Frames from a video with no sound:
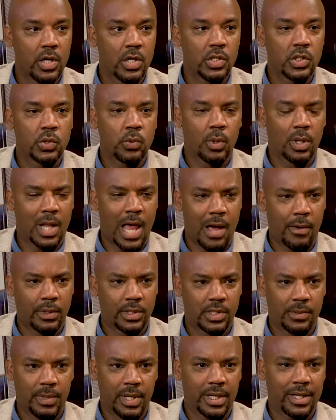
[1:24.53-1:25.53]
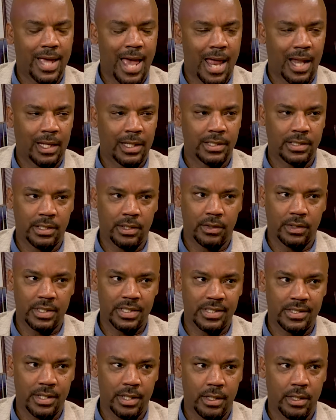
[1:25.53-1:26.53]
to allow it to be a catalyst here in the
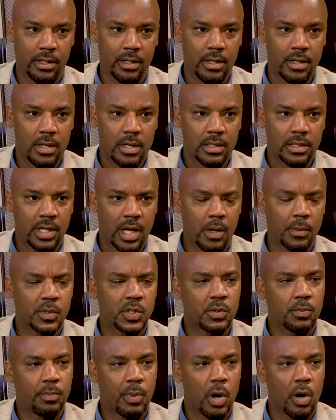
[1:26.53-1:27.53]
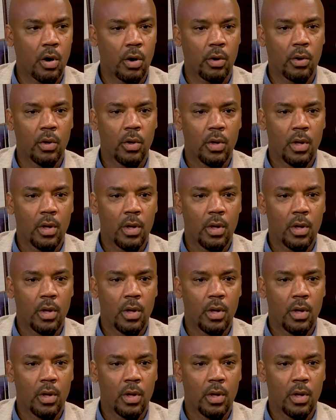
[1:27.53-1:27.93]
city to help spur